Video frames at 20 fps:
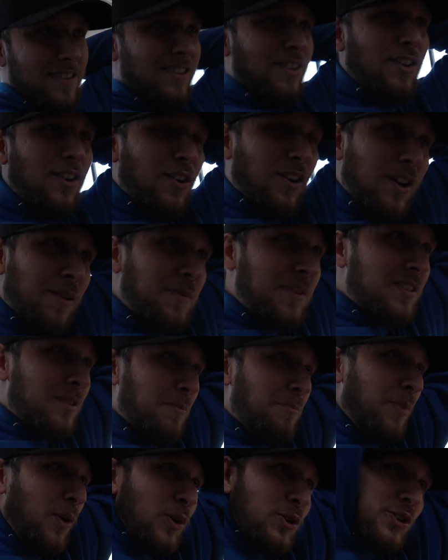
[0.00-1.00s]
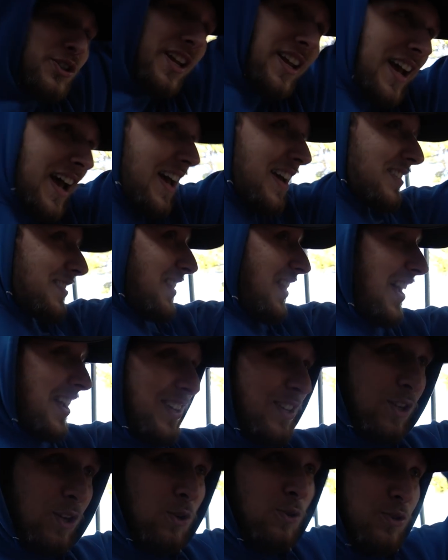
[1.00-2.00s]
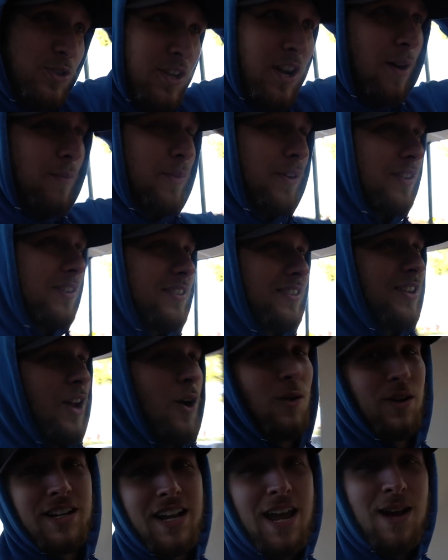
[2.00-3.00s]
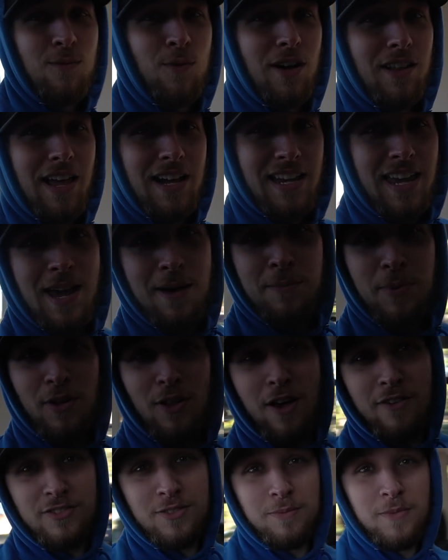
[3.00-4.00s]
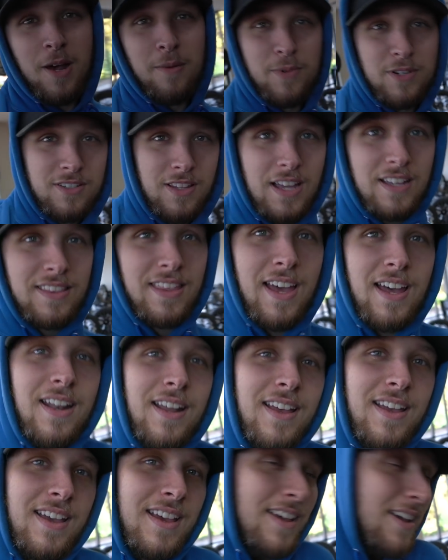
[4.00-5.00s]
you're going to give me some bullshit ass, like, huge number, knowing damn well I can't pull off some hey. numbers like that. What